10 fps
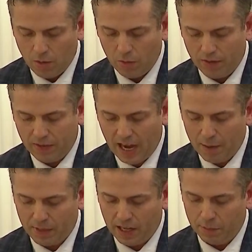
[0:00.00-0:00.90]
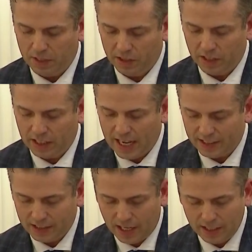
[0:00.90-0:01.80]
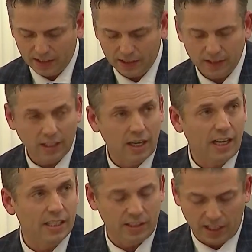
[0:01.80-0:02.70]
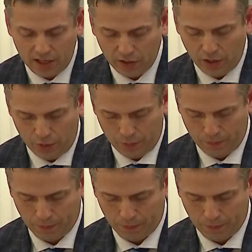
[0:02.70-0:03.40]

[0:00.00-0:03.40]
We have capped elementary class sizes, and I can tell you,